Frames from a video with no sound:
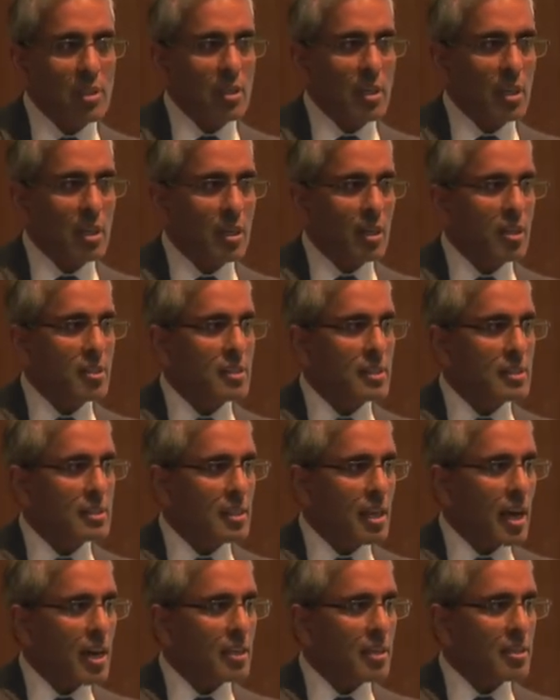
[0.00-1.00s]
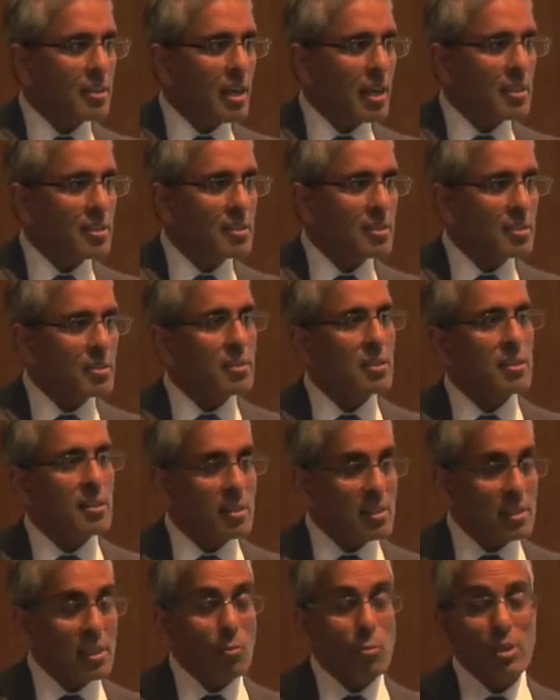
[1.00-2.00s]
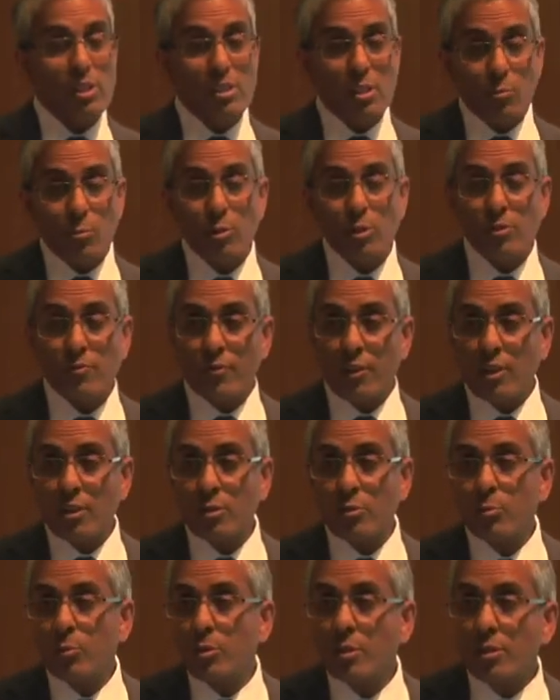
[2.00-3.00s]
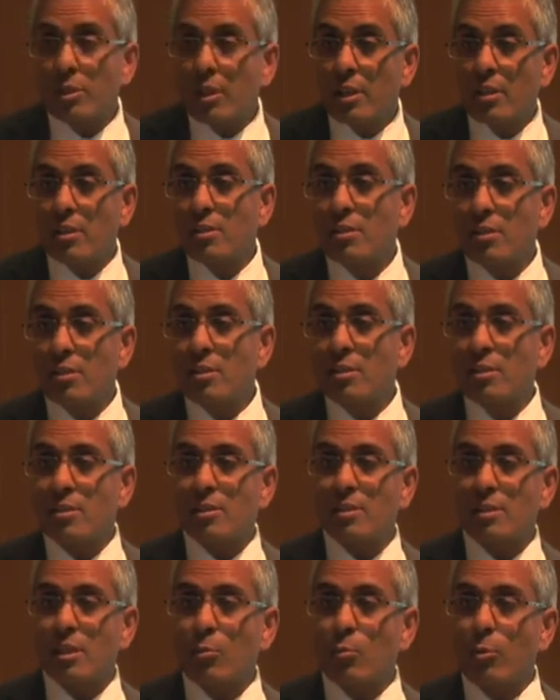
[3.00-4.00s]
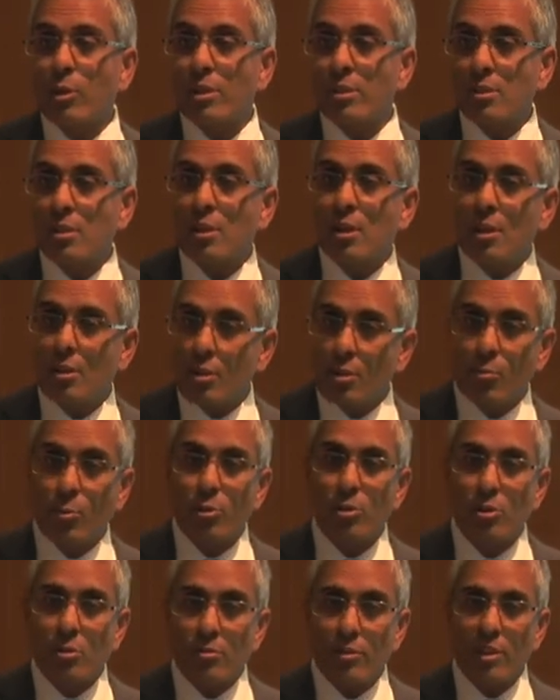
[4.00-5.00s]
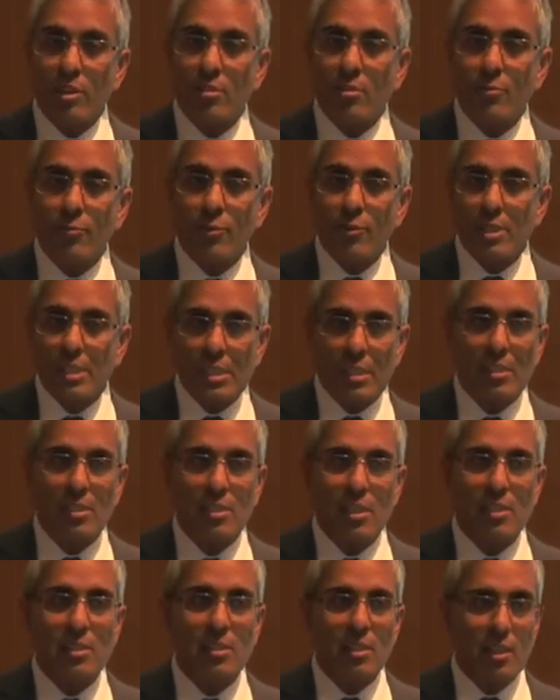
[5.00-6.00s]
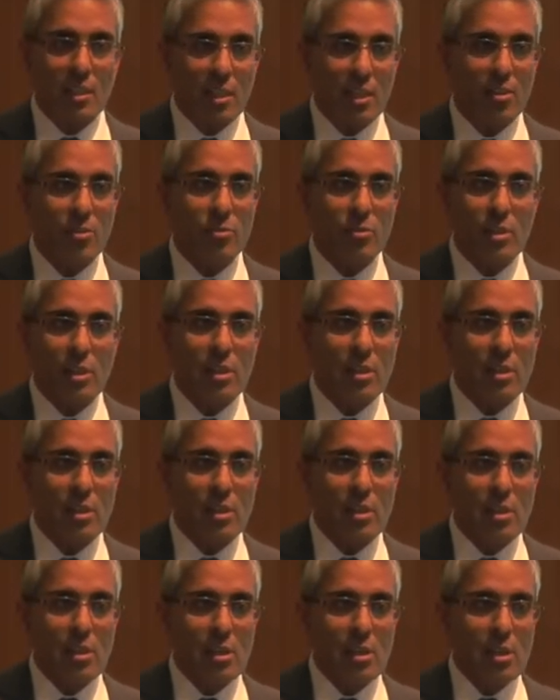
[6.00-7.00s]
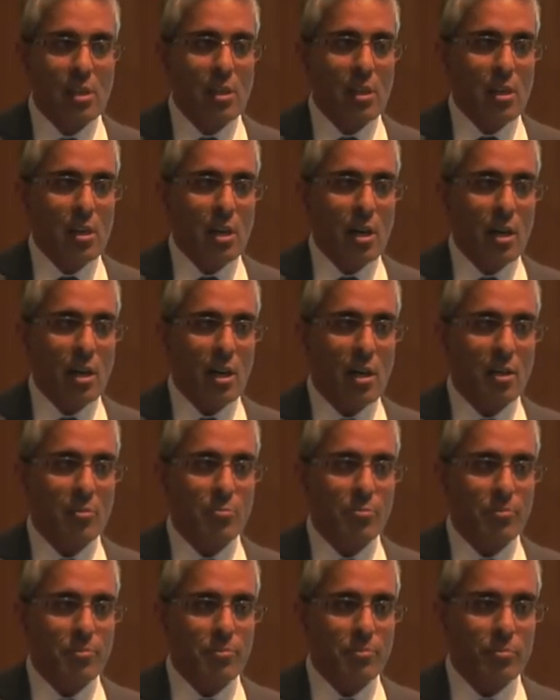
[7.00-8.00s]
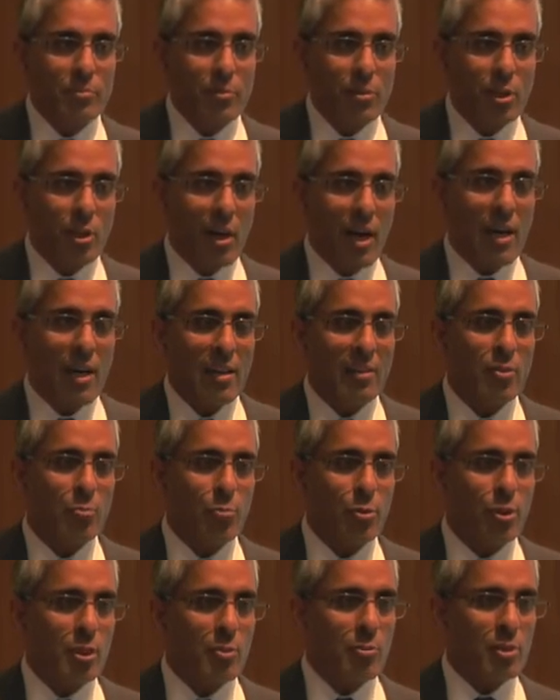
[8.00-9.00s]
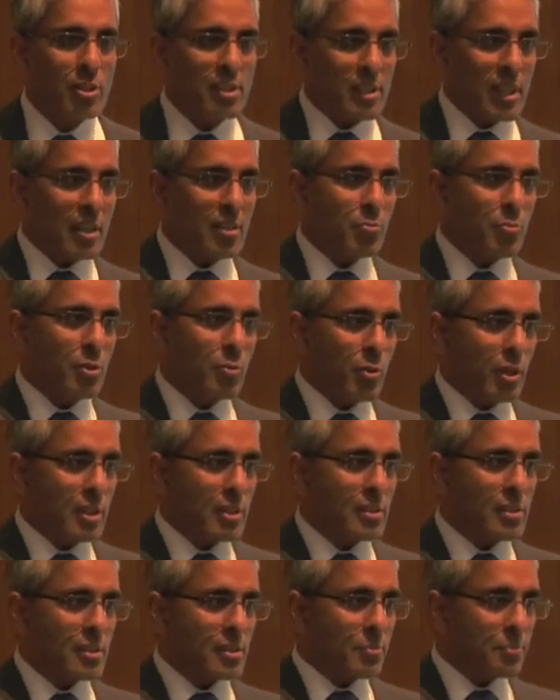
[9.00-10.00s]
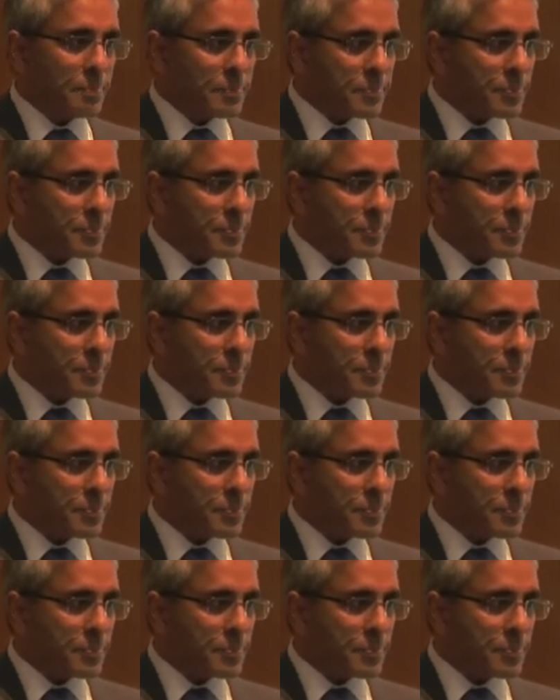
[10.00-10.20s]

in our society that's in some ways the most vulnerable and in some ways the most critical for success of the country. Um, you know, I had the premier say to me once,